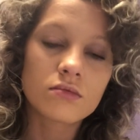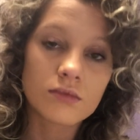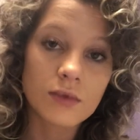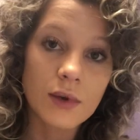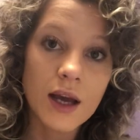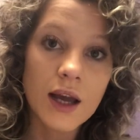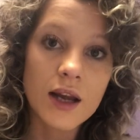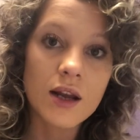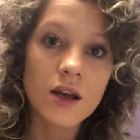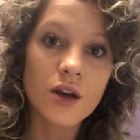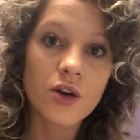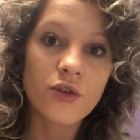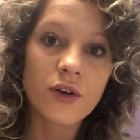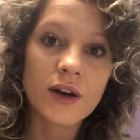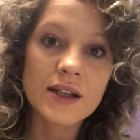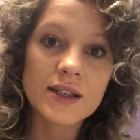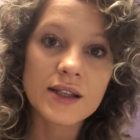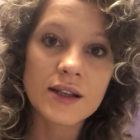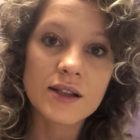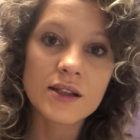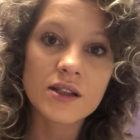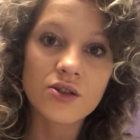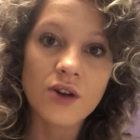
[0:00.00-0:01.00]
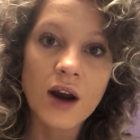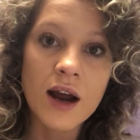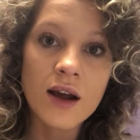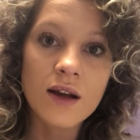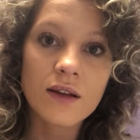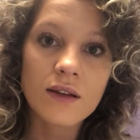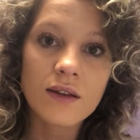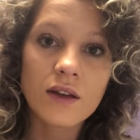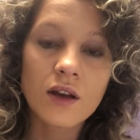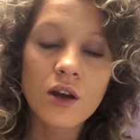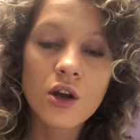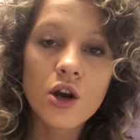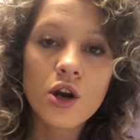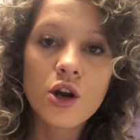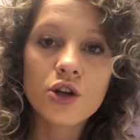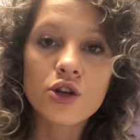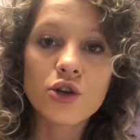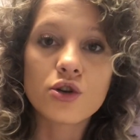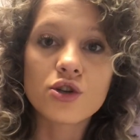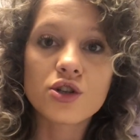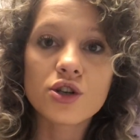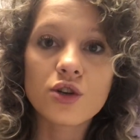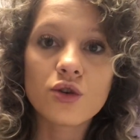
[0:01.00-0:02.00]
and increasing strength,
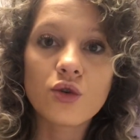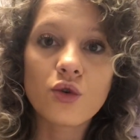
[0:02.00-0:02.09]
you should